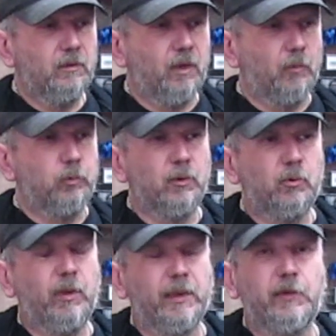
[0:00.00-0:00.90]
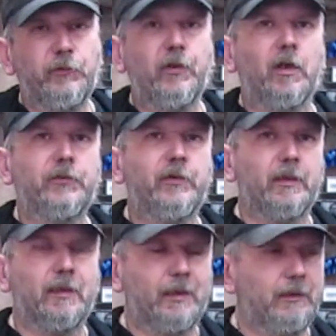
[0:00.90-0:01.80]
I will quickly start
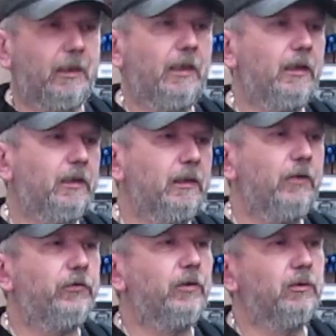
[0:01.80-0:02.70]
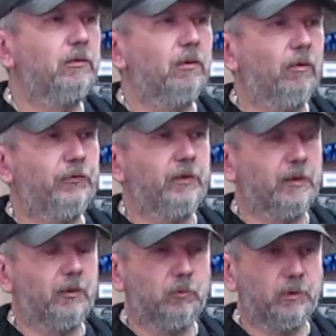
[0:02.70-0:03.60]
it and let you hear the issue. Obviously I
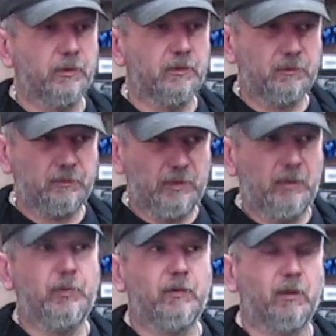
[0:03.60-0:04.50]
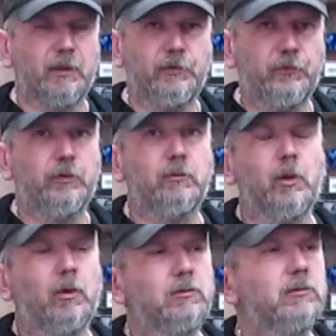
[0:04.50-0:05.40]
don't want to keep it running too
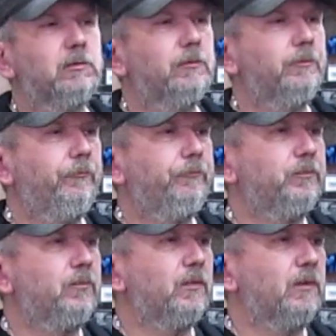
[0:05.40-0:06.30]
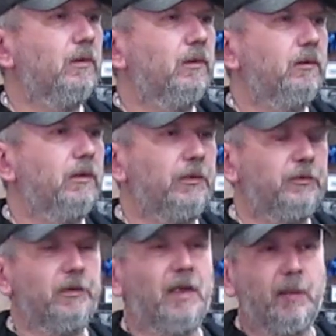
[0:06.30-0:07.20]
long. It
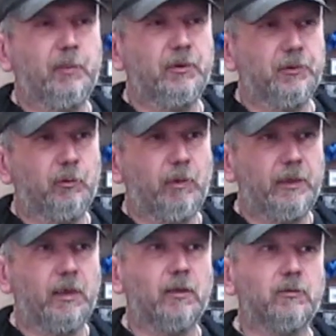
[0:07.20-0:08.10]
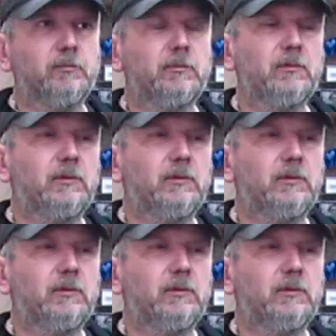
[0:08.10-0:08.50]
did happen on the way home.